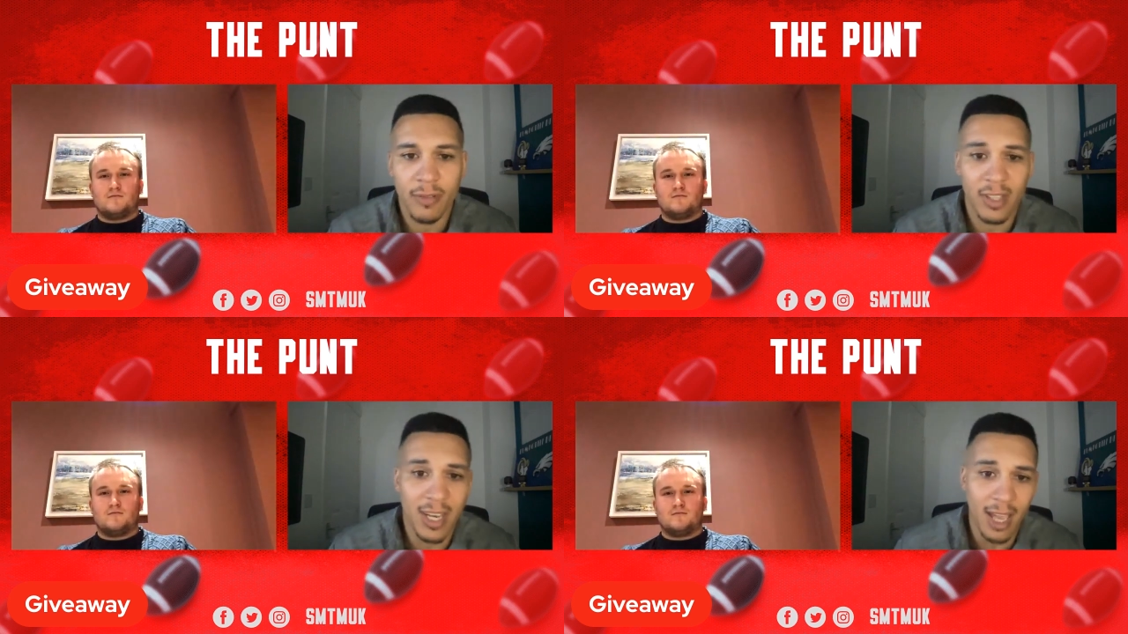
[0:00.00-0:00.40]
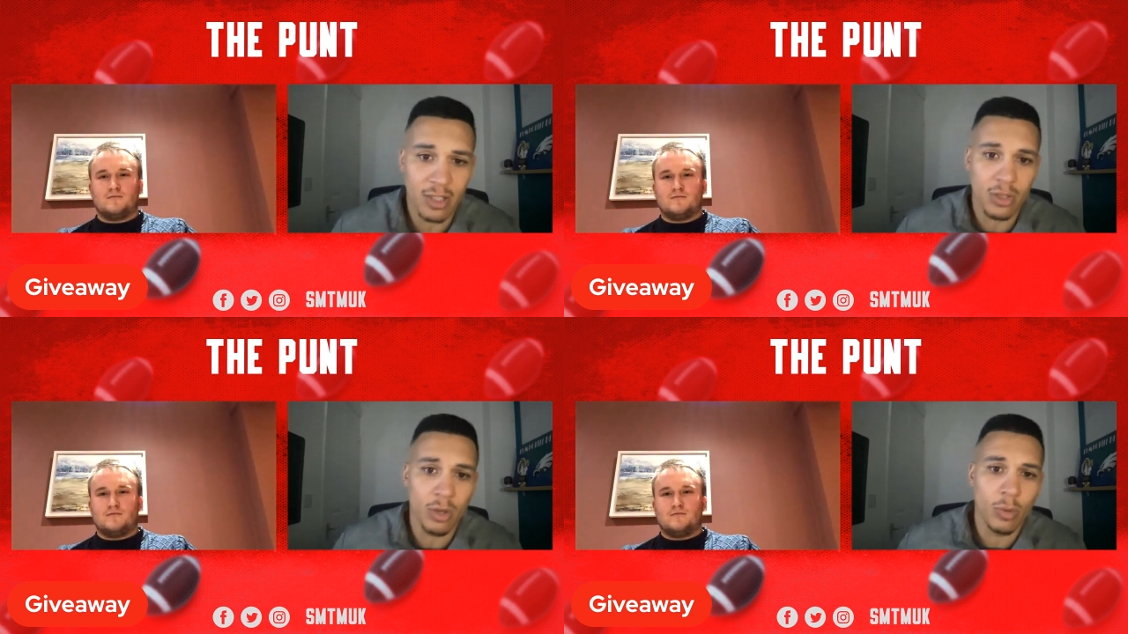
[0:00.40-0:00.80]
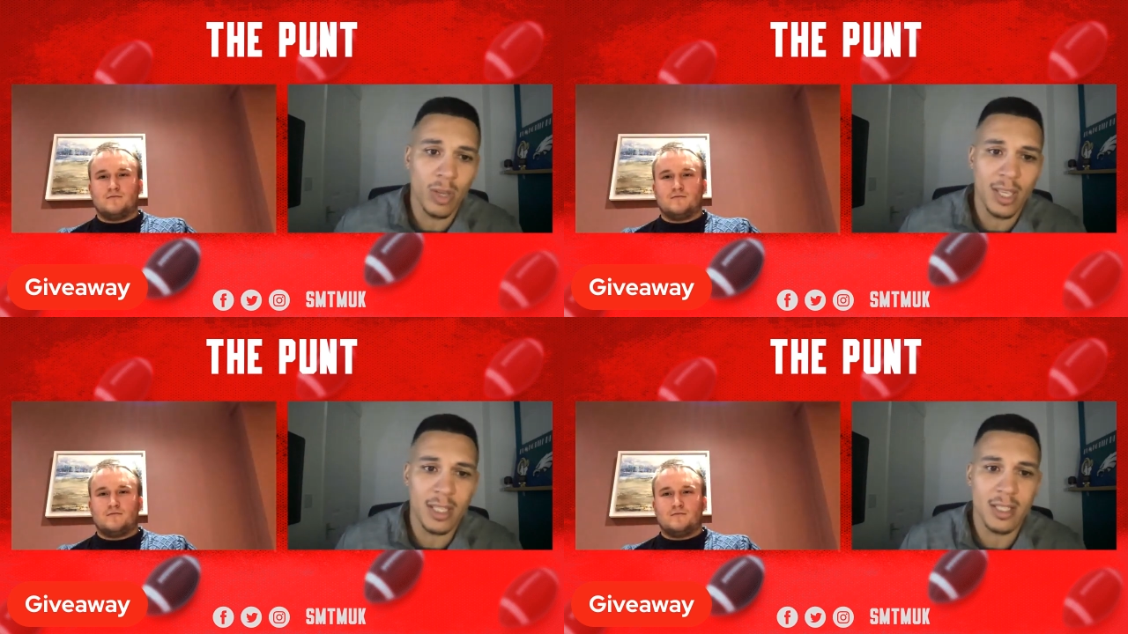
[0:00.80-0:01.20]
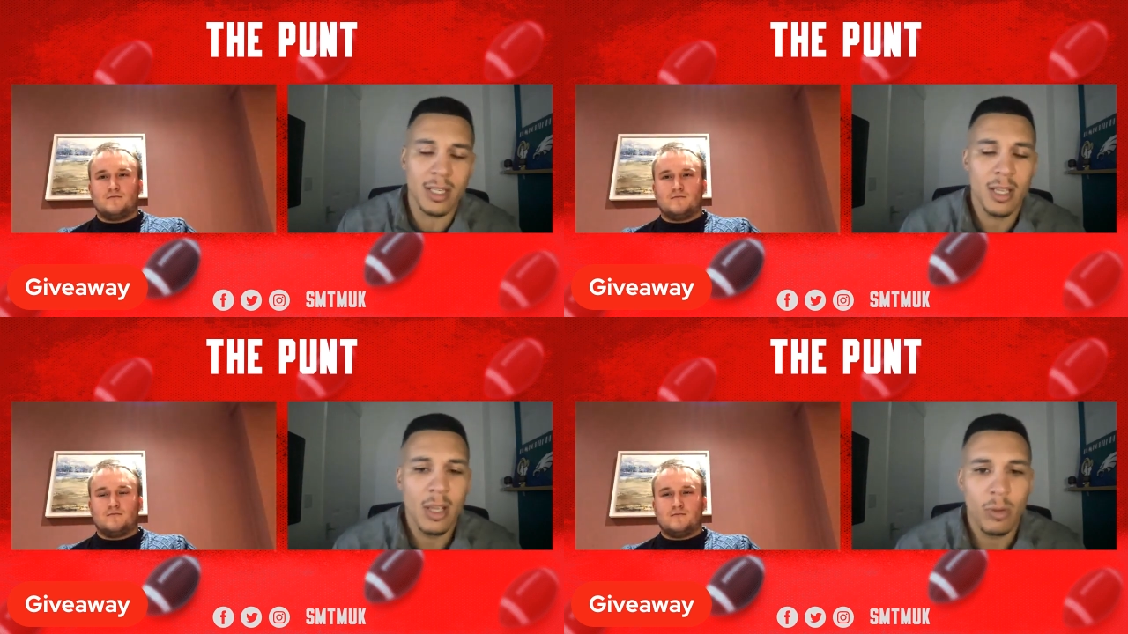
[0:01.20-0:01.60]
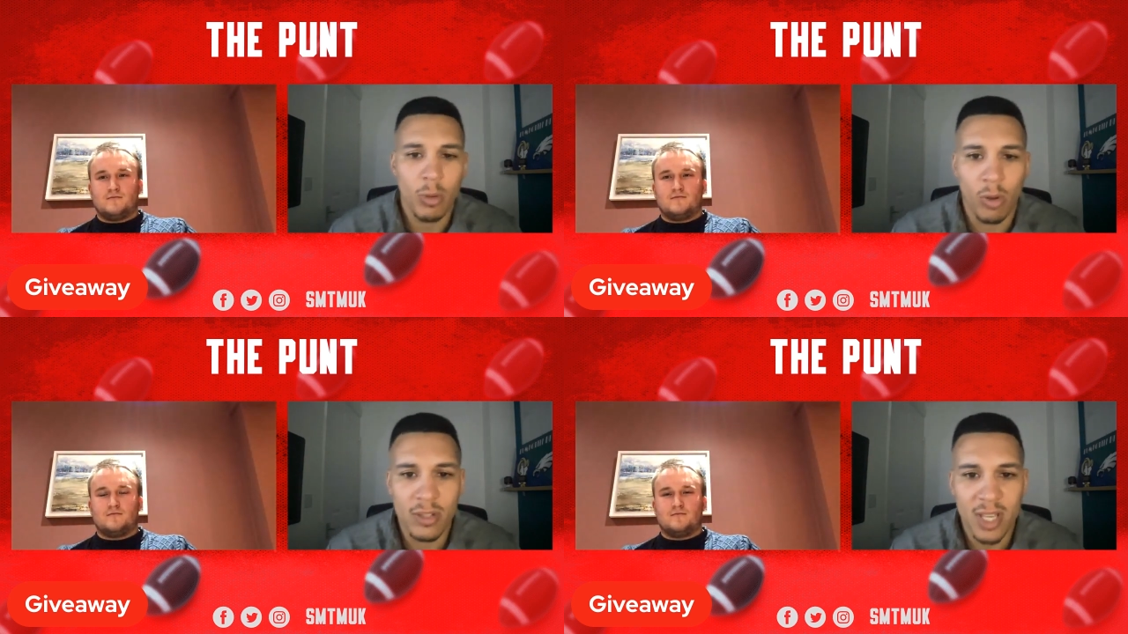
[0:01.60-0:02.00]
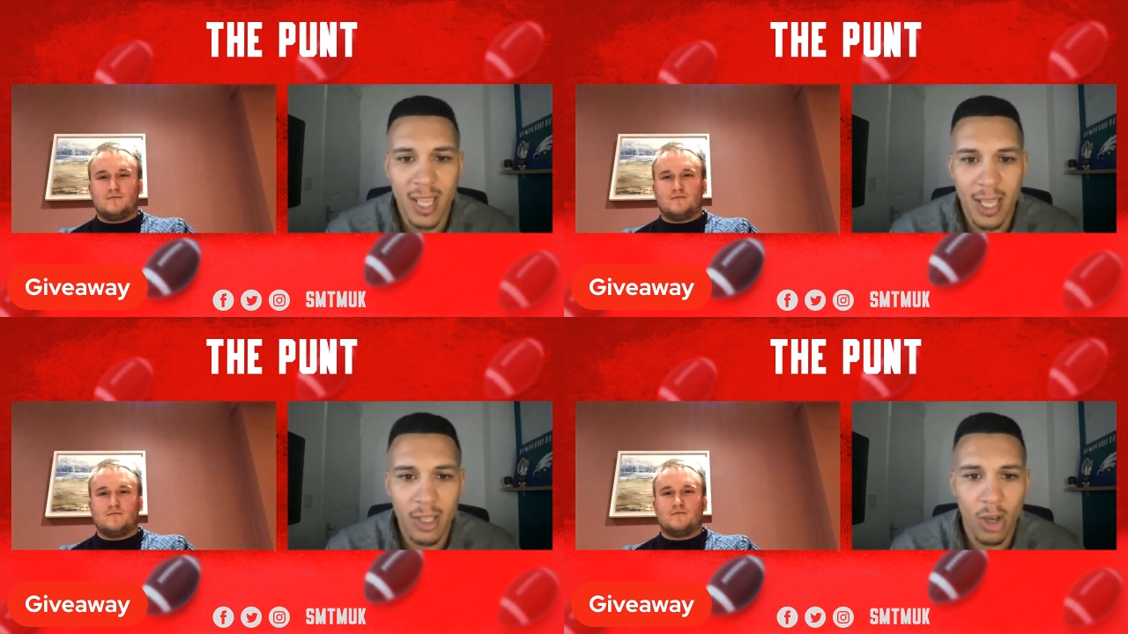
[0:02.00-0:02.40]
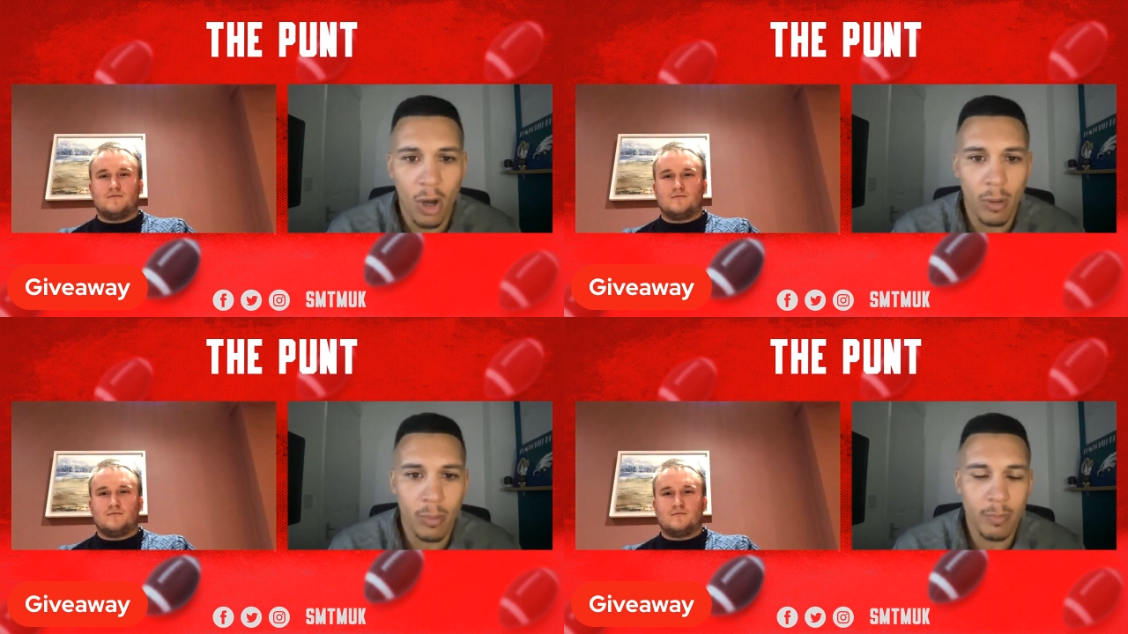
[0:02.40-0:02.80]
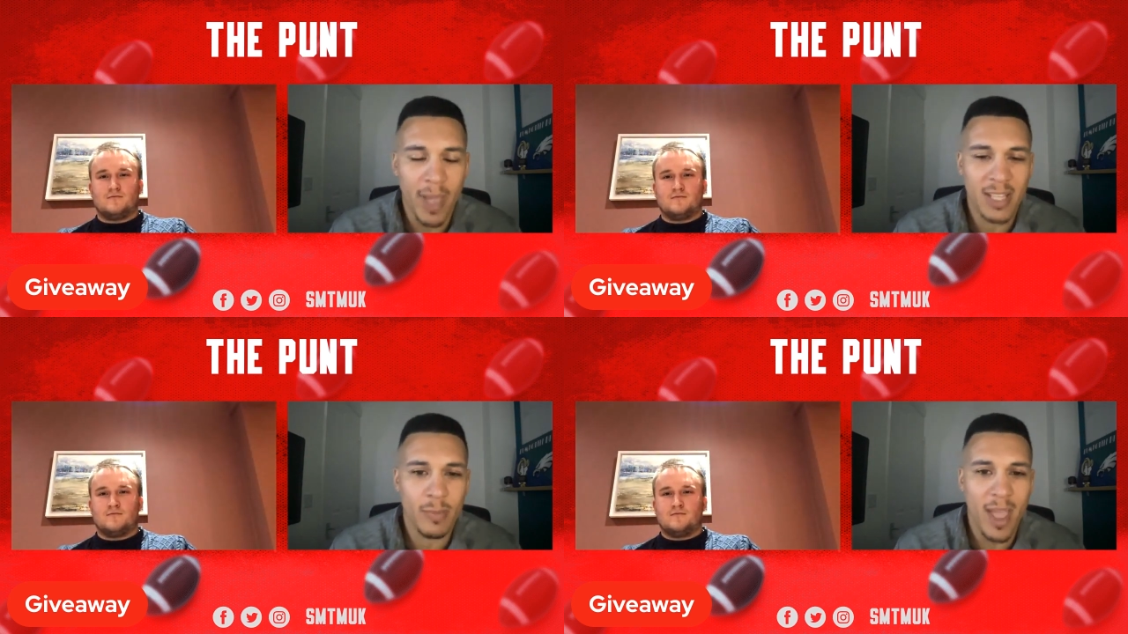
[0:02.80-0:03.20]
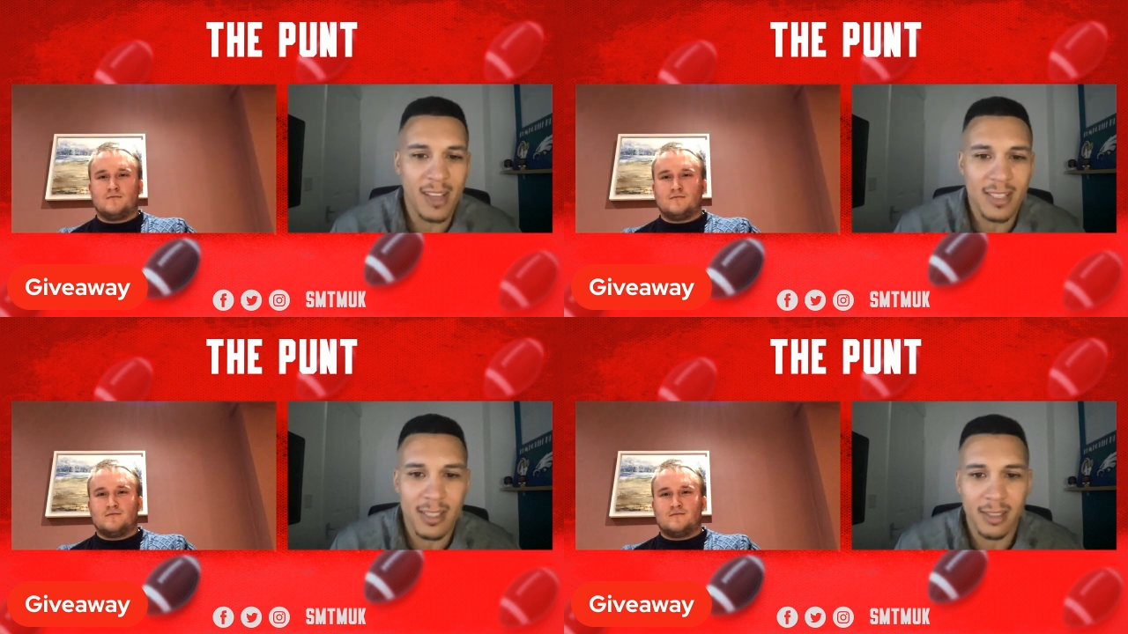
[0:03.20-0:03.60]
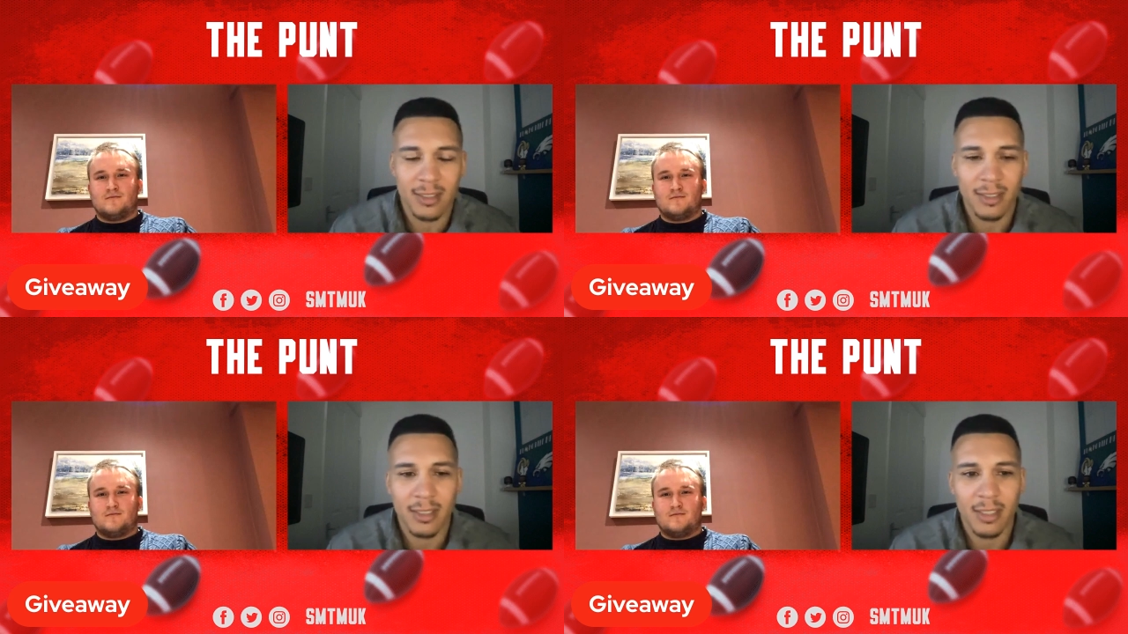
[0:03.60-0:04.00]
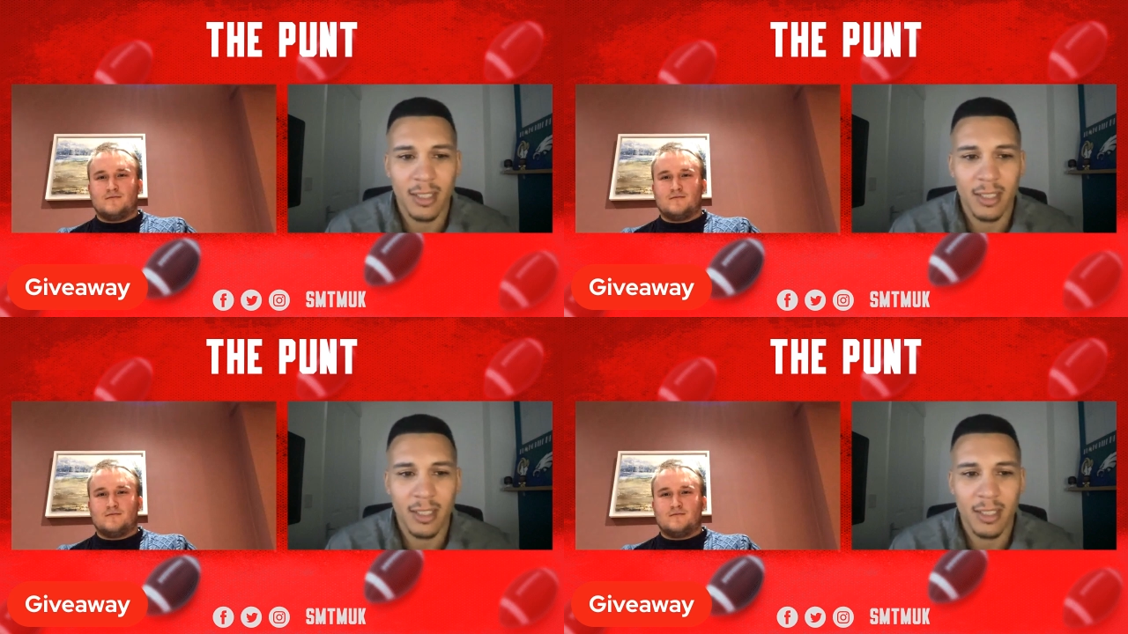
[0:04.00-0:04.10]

Speaker 1: for the next two weeks. We want to hear your best